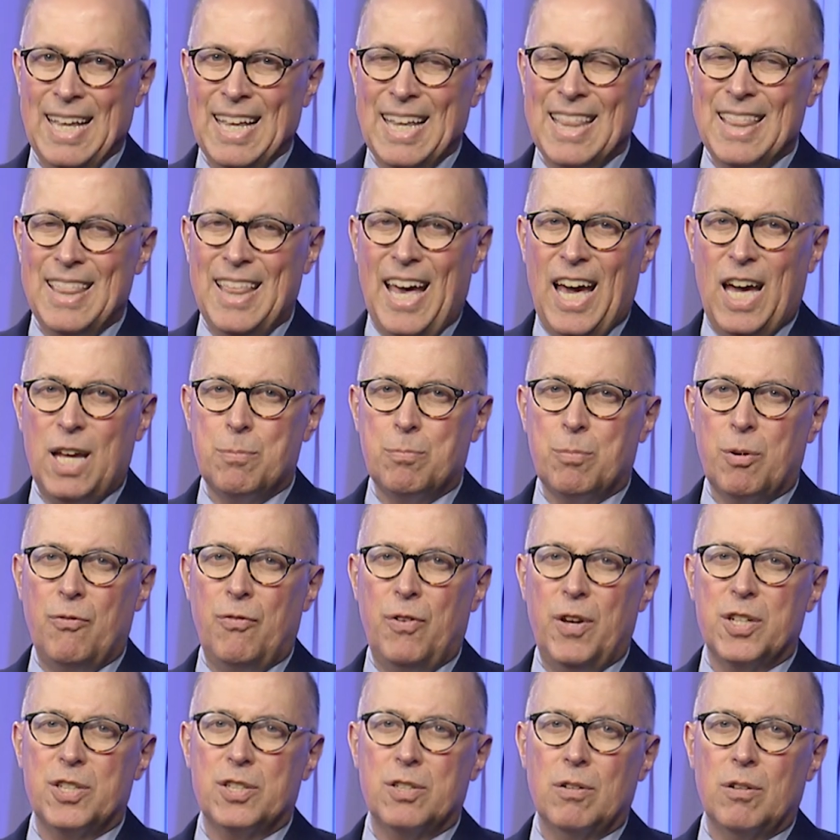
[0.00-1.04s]
That
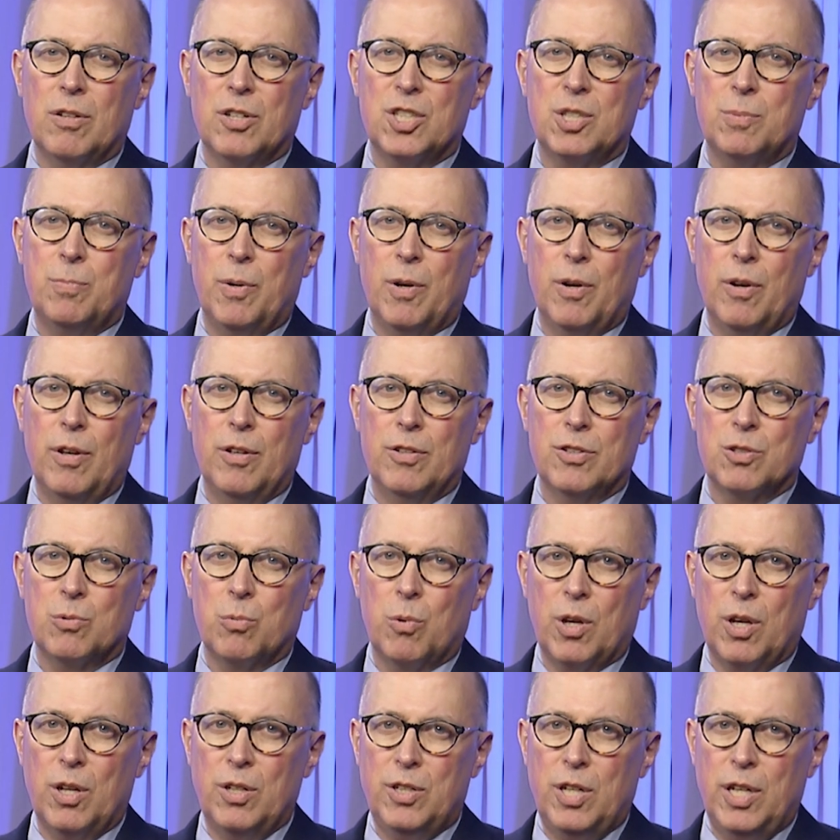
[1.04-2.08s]
professional experience
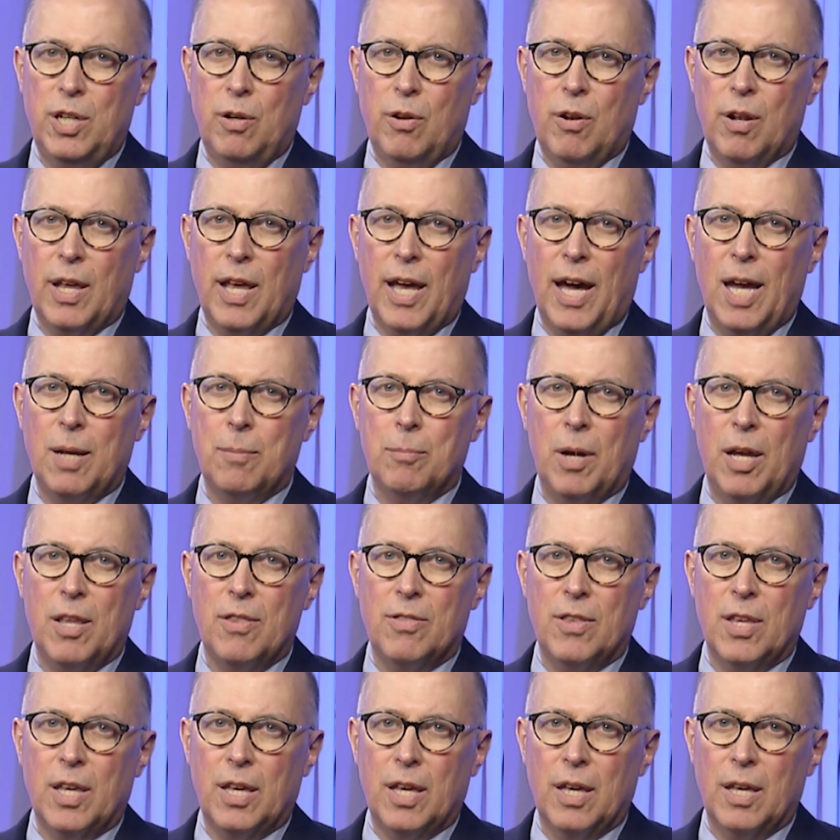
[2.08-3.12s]
will continue to guide my
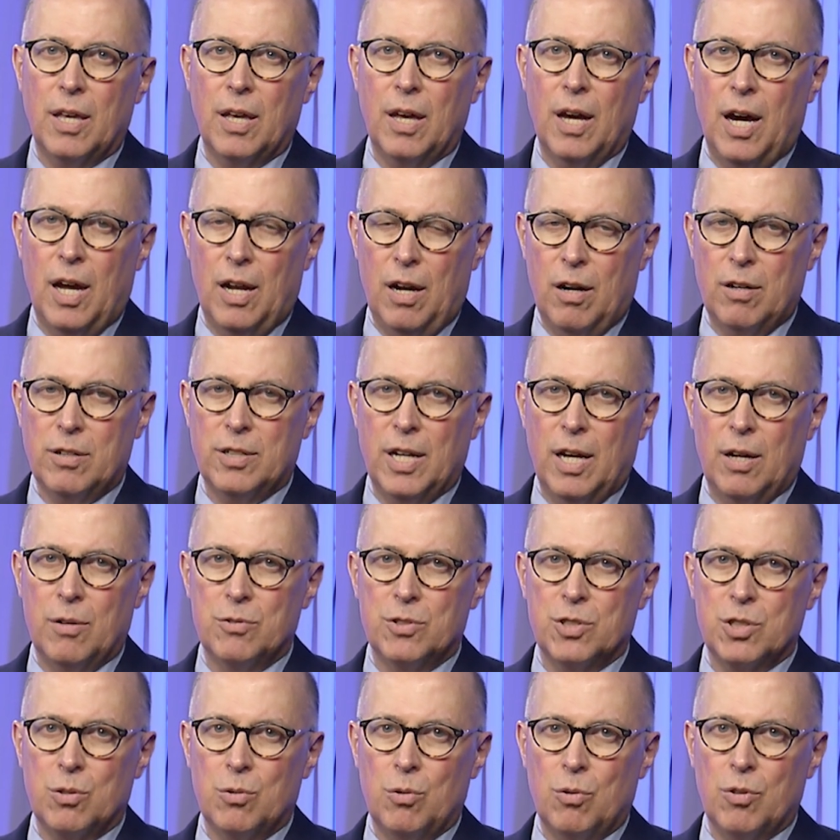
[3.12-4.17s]
thinking on our town
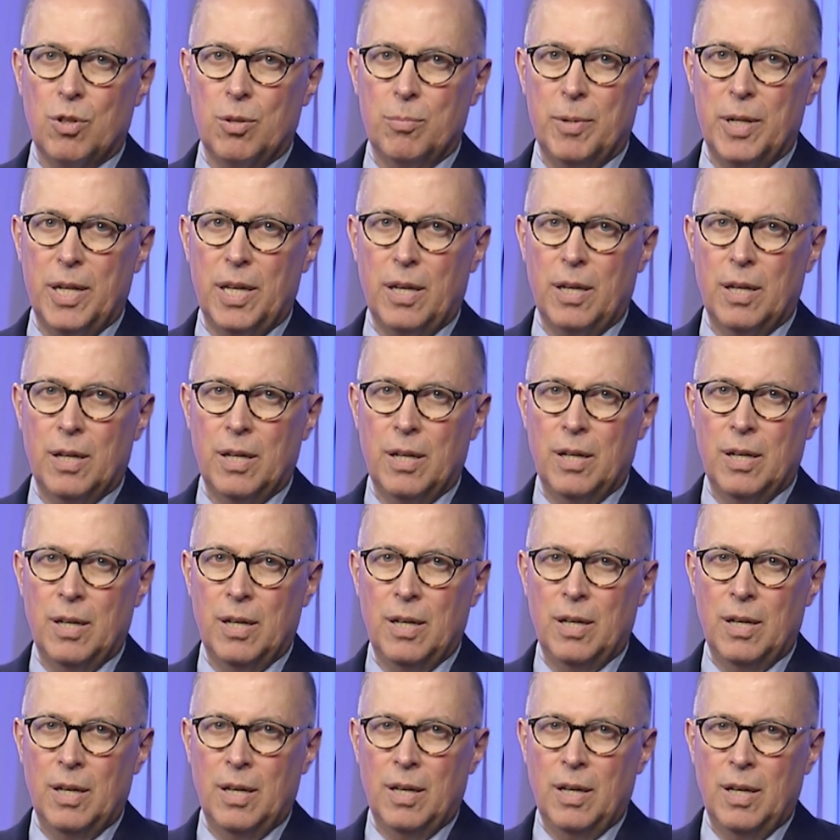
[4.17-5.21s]
school committee.
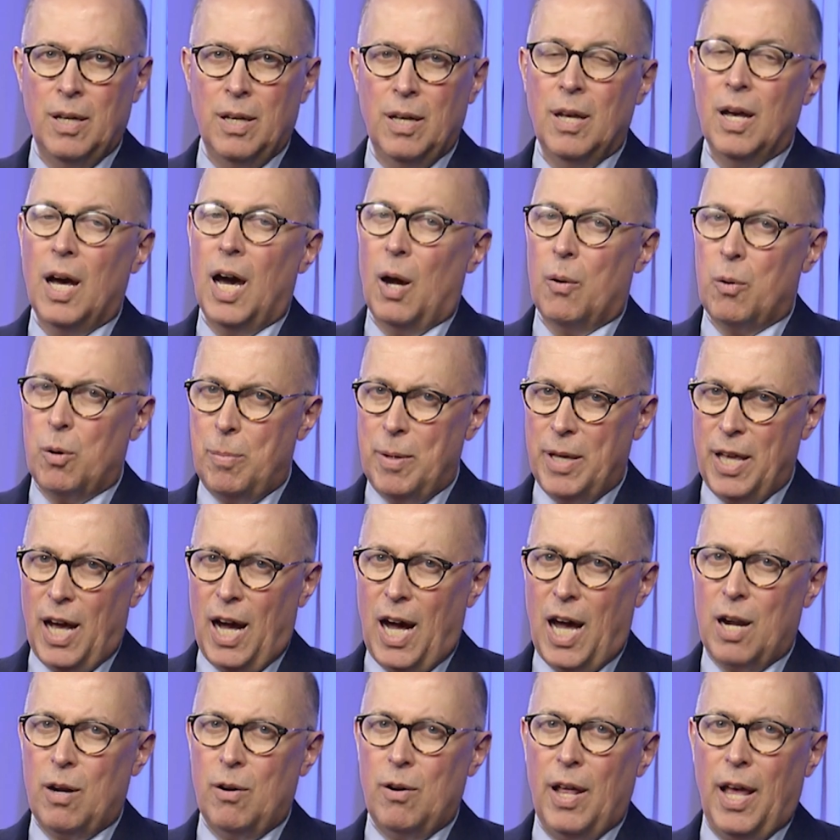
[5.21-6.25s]
I would be
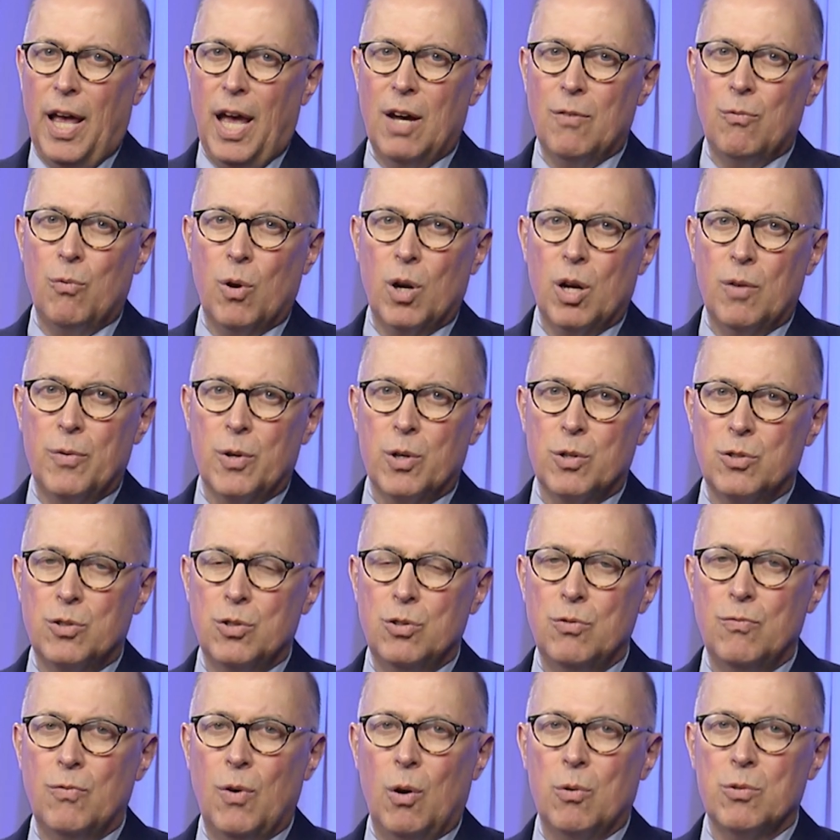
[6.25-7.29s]
honored to have one of your
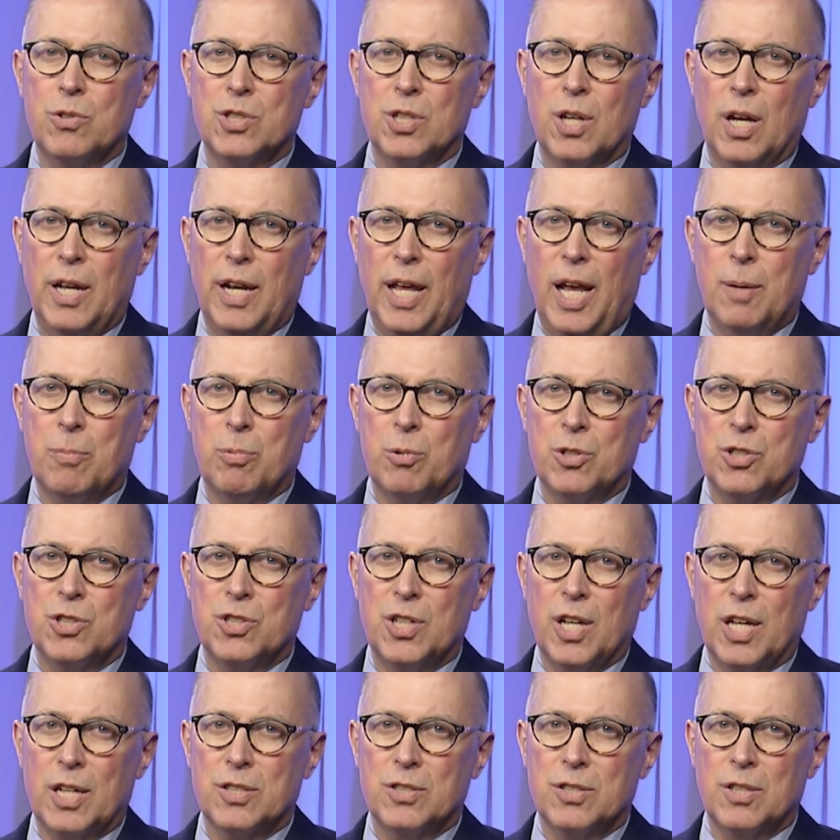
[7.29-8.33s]
2 votes on April
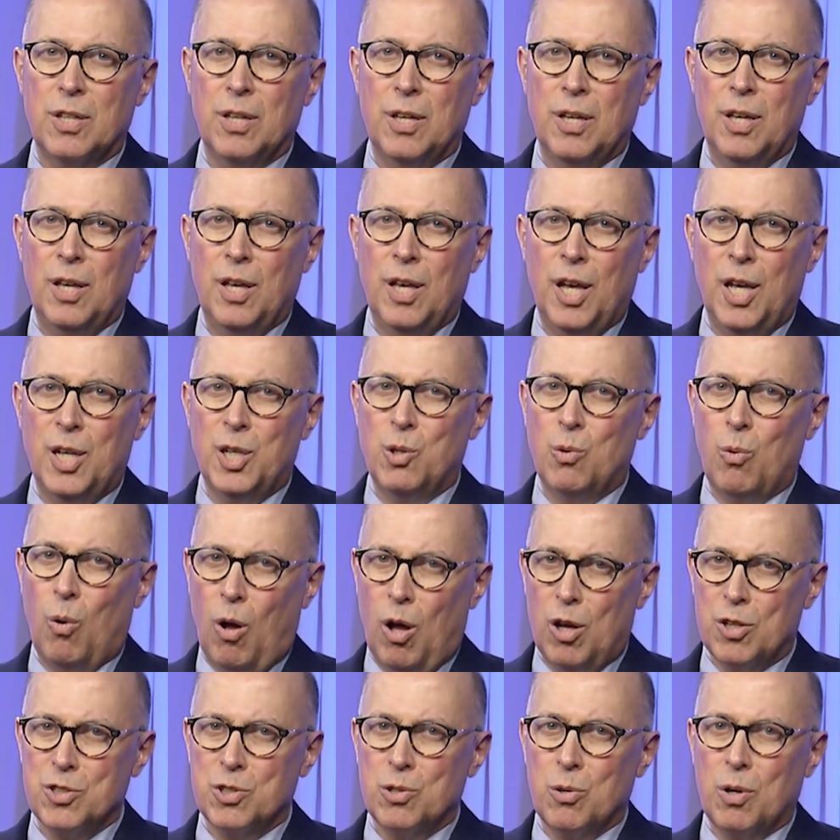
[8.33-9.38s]
6th, and you
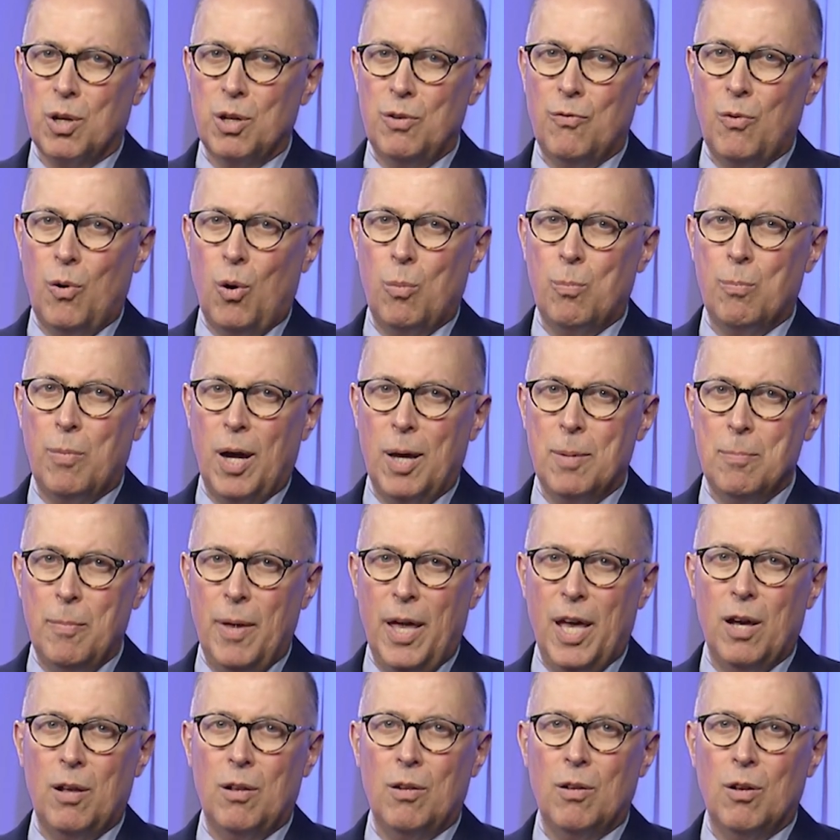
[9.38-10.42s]
also can vote by
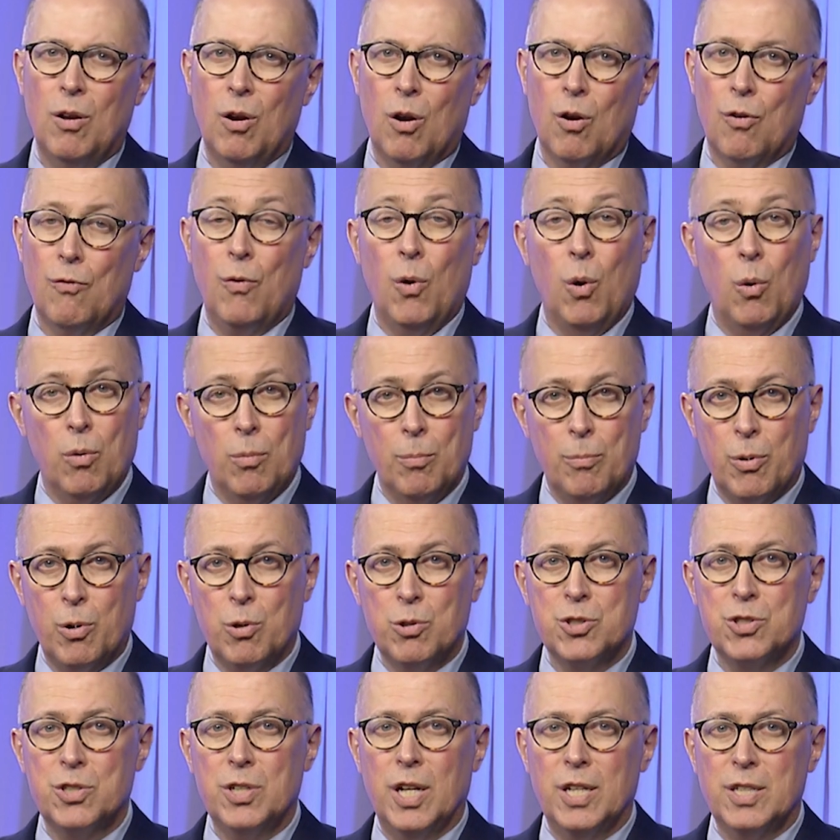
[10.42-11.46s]
mail or vote in
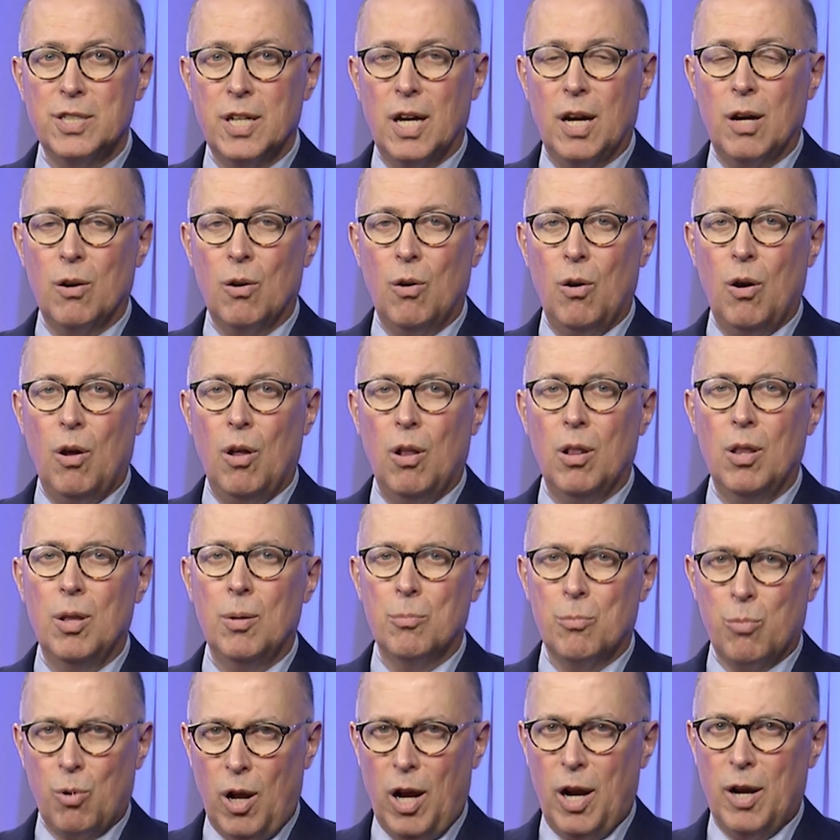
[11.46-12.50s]
person at Town Hall
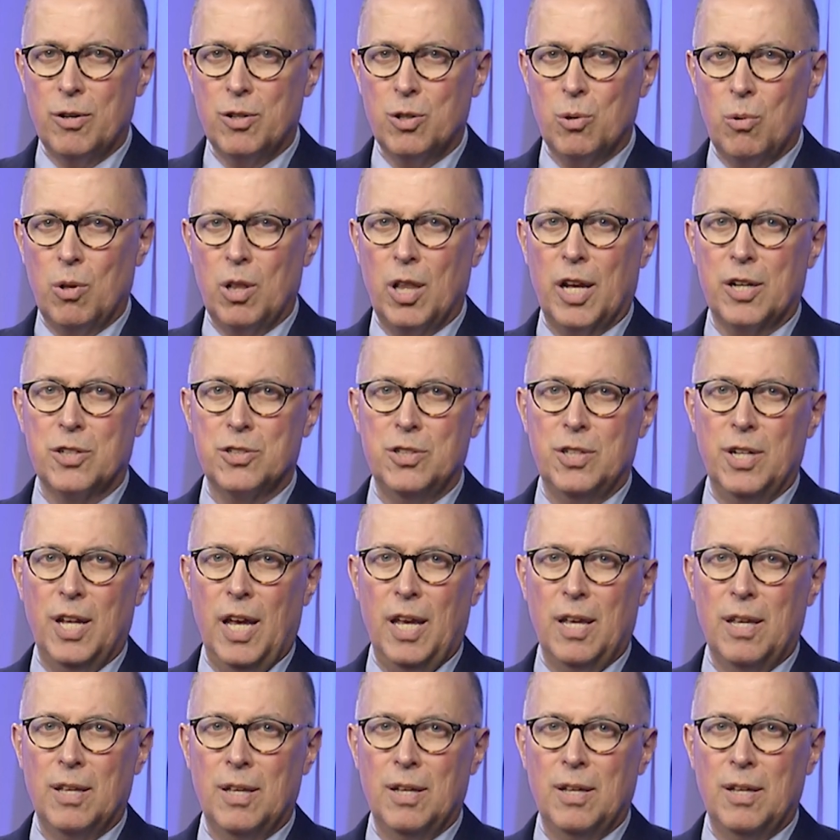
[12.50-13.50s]
prior to Election Day.